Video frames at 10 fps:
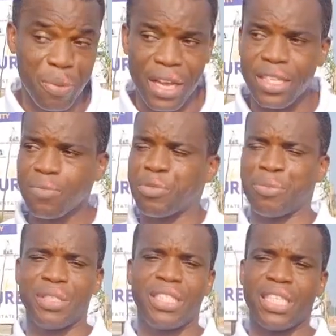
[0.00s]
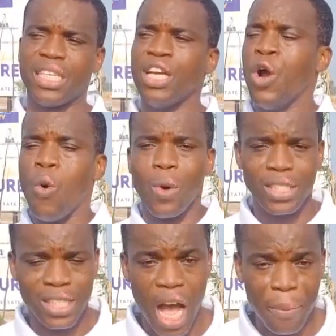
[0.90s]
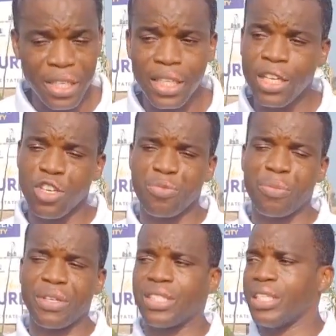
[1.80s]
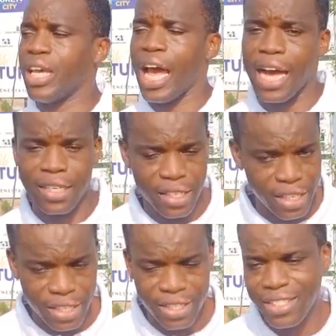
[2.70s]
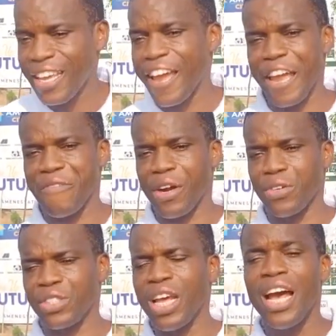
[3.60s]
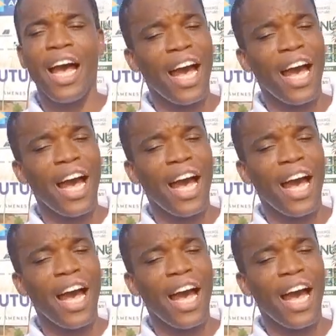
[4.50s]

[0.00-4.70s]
space property what is happening in Lagos property and its environs